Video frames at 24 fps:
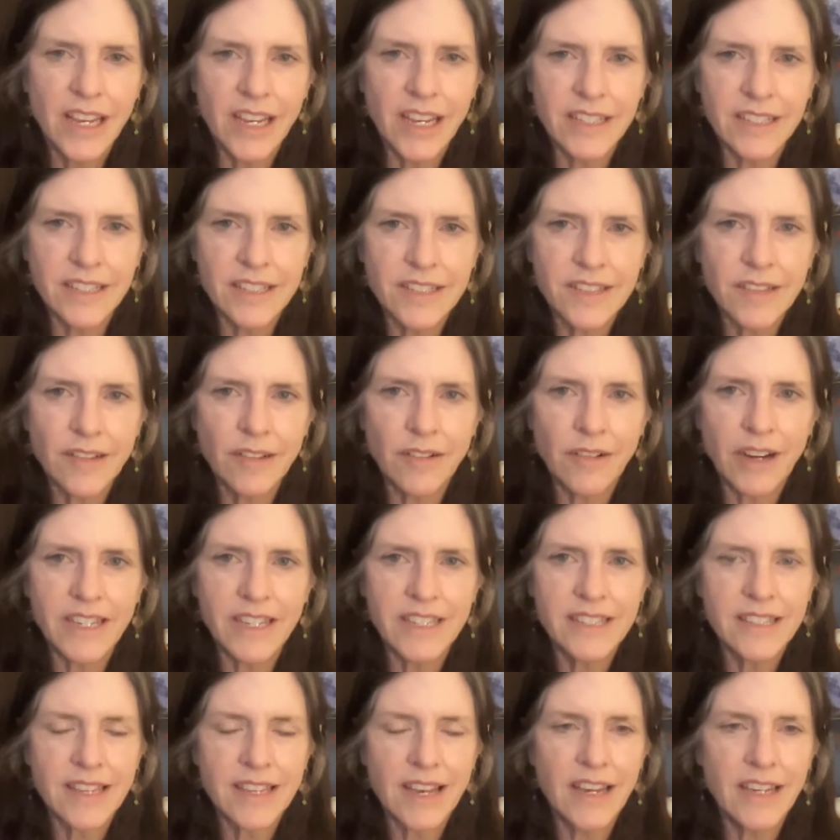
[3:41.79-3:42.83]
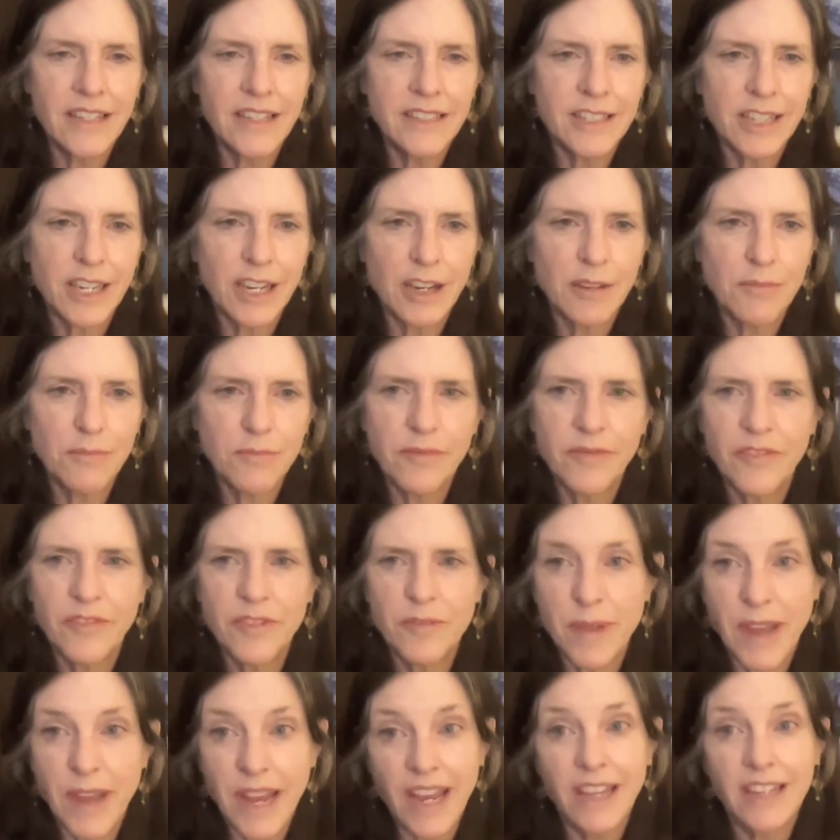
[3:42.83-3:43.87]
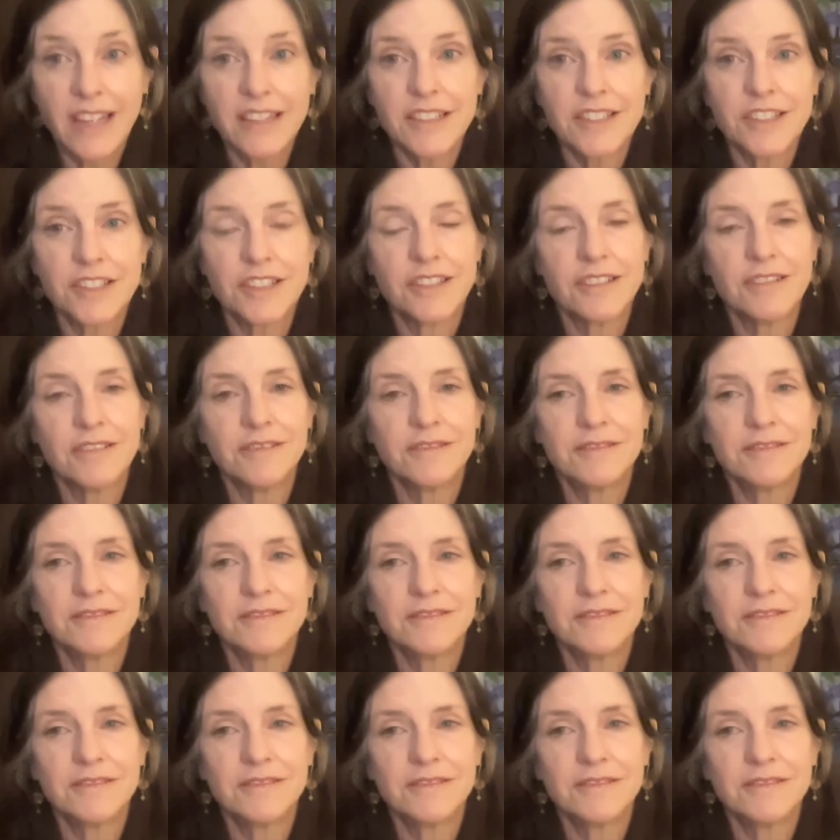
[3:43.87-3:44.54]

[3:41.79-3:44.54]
And so I signed up for Match,